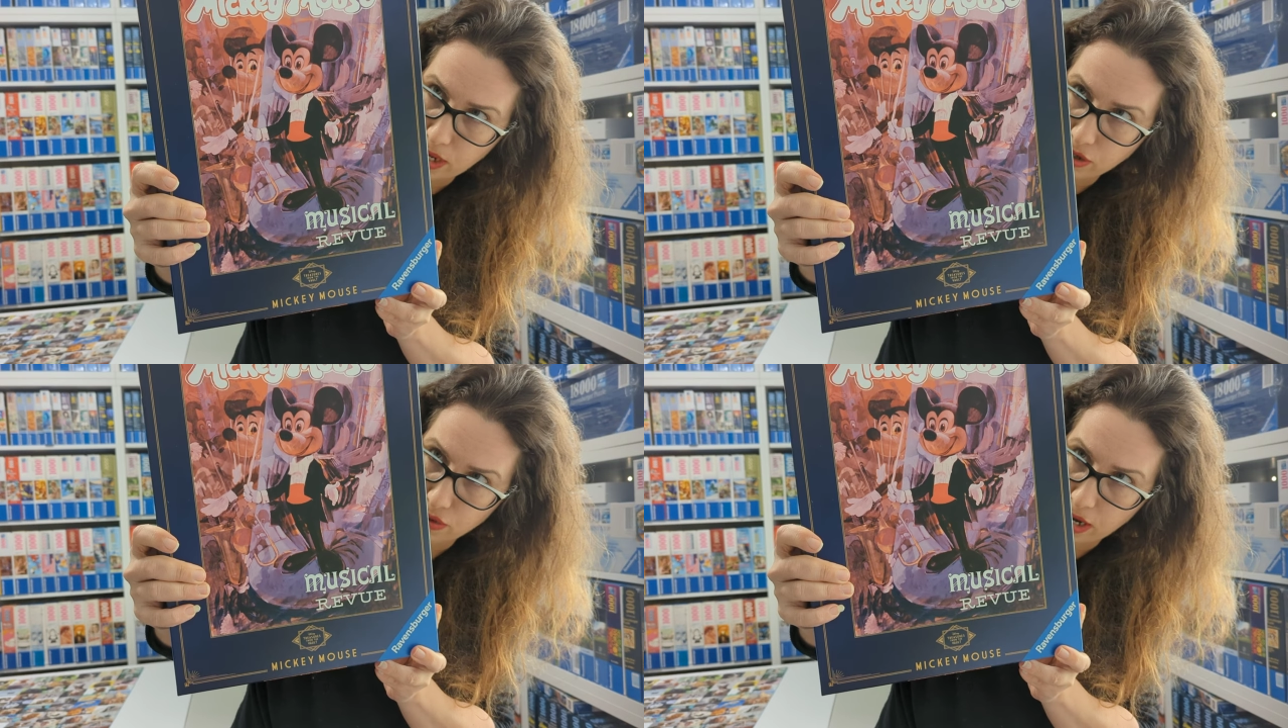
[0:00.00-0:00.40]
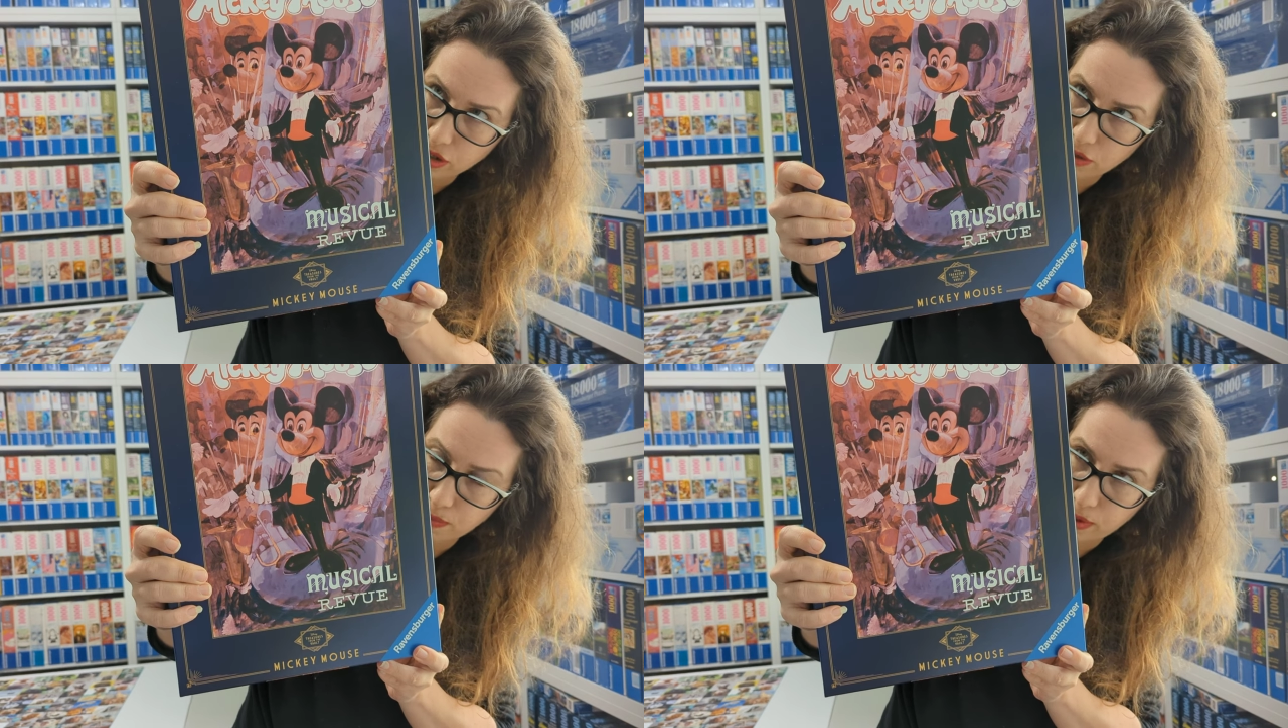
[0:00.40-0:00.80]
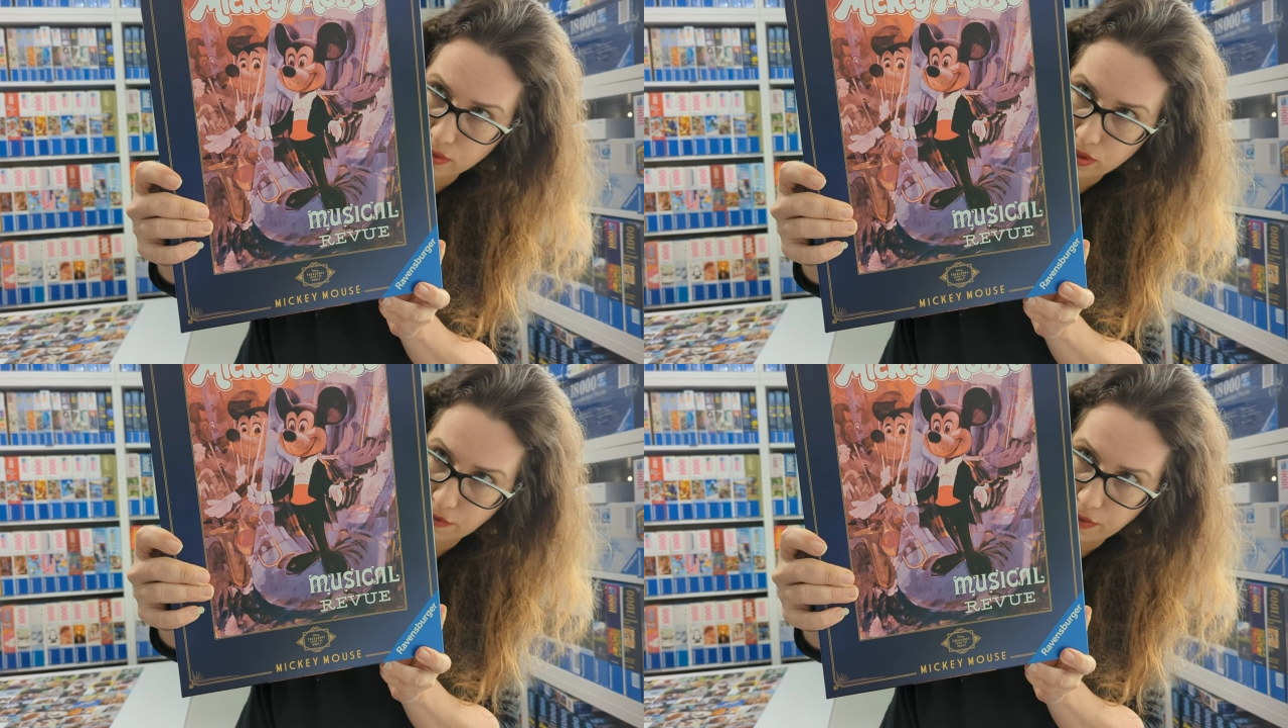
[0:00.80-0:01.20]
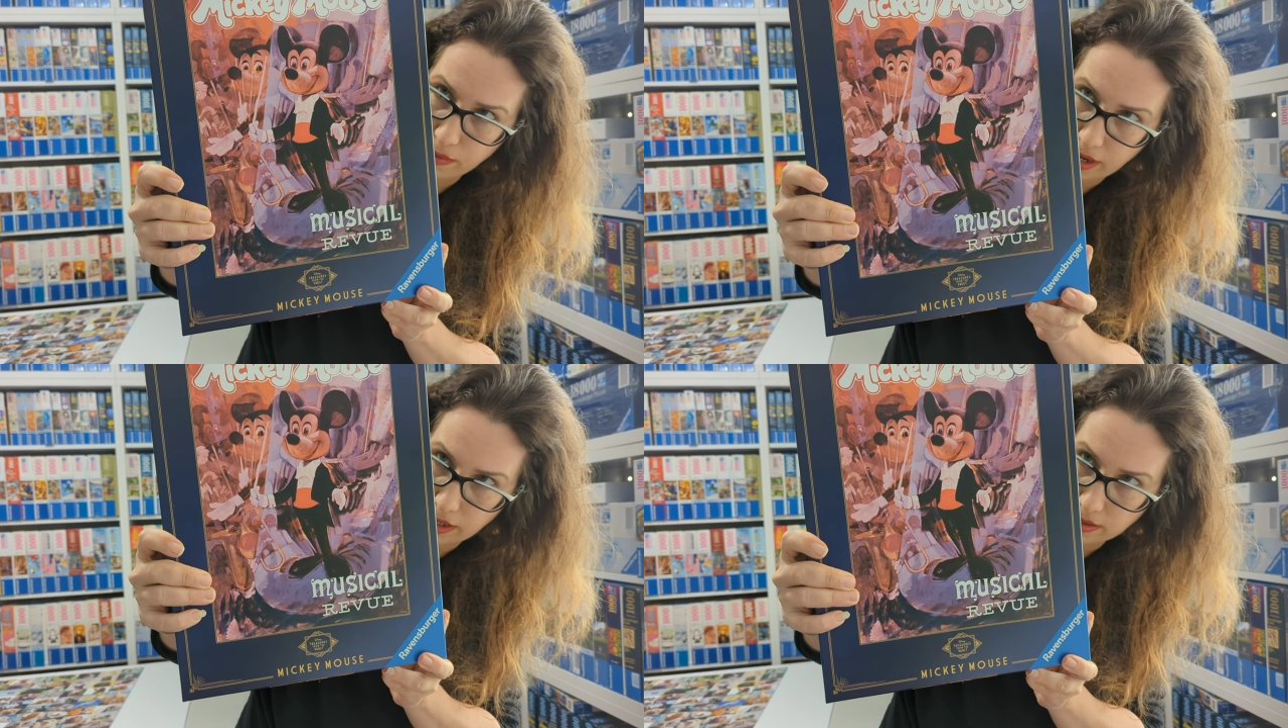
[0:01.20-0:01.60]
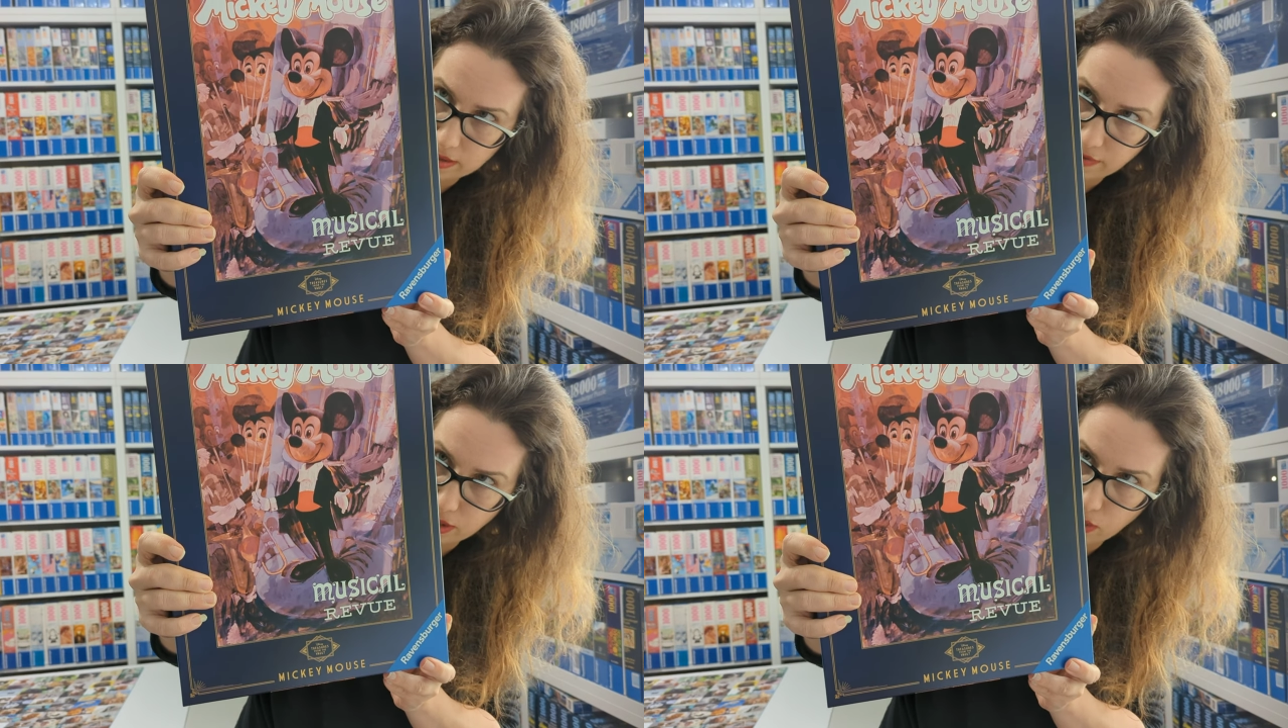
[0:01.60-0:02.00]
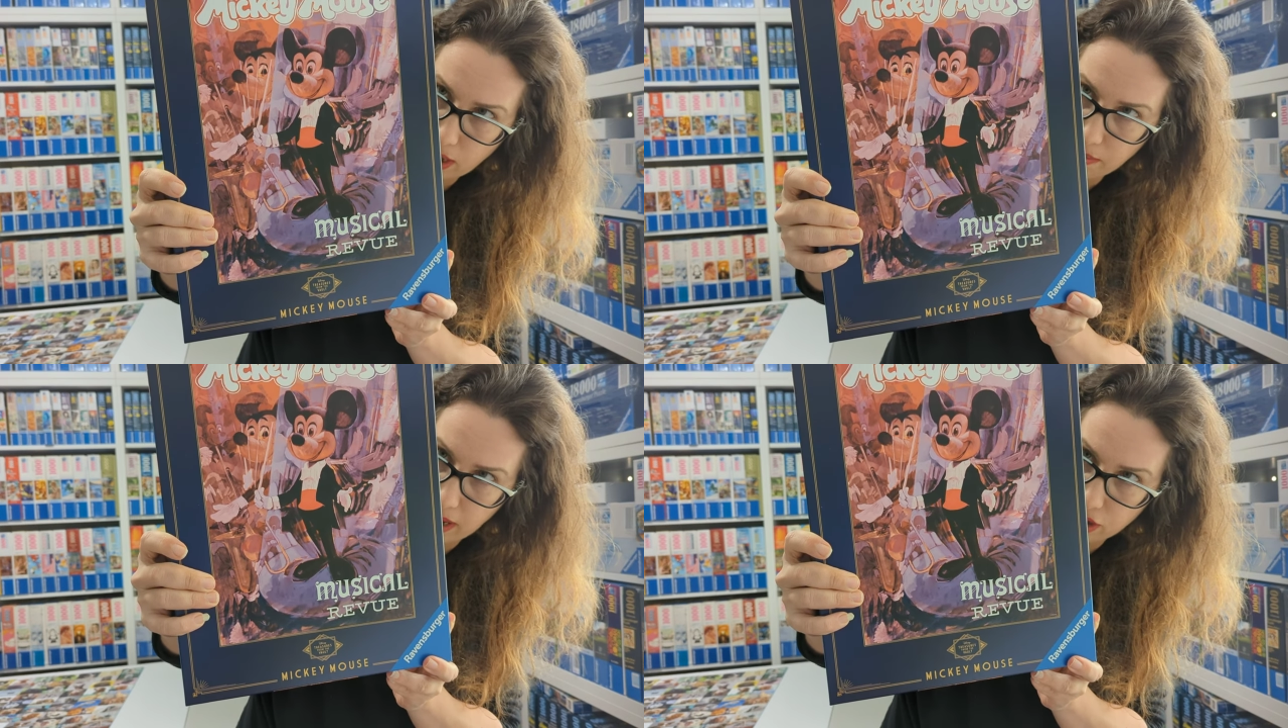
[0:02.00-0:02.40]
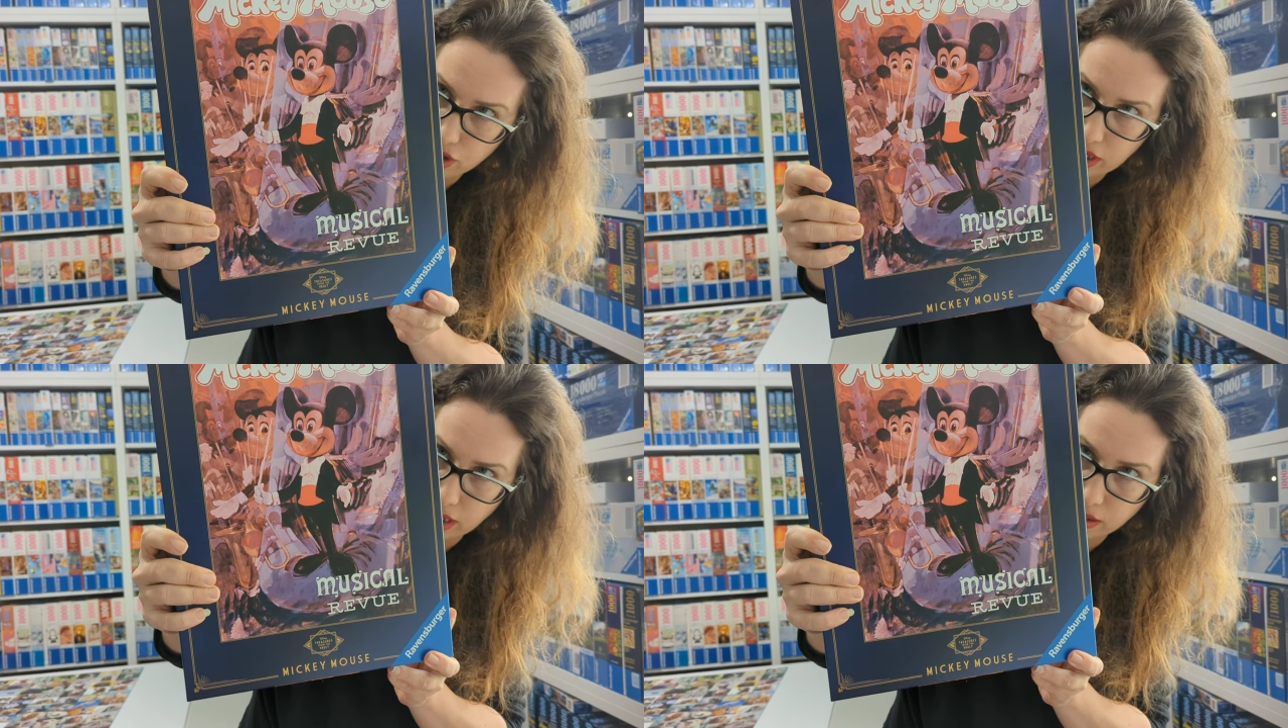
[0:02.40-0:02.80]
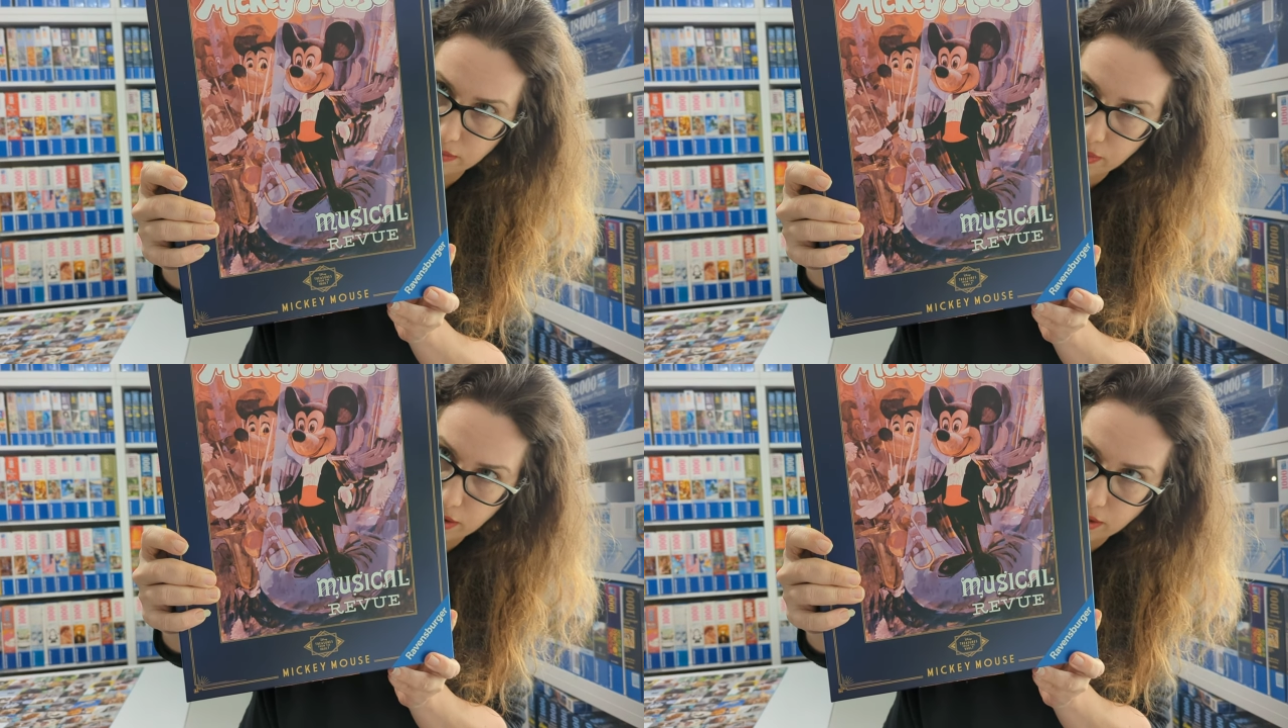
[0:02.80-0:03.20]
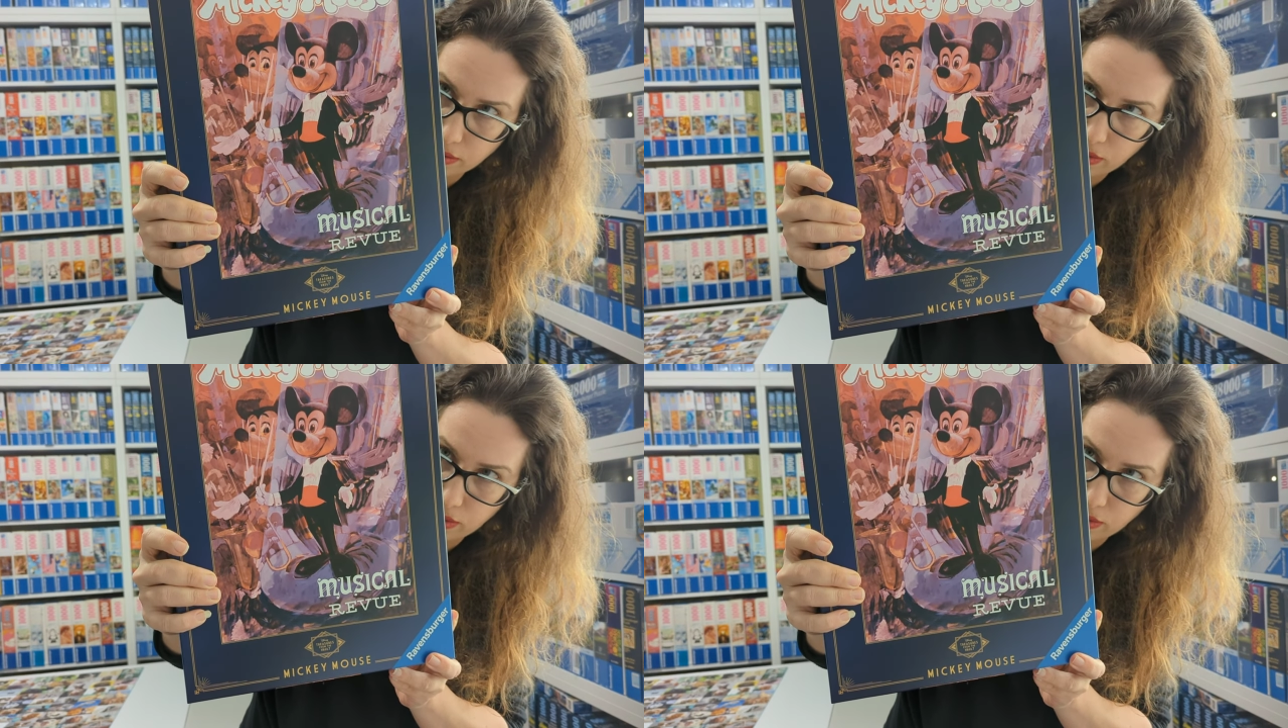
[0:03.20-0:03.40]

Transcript: Attraction Poster from 1971, Magic Kingdom Park,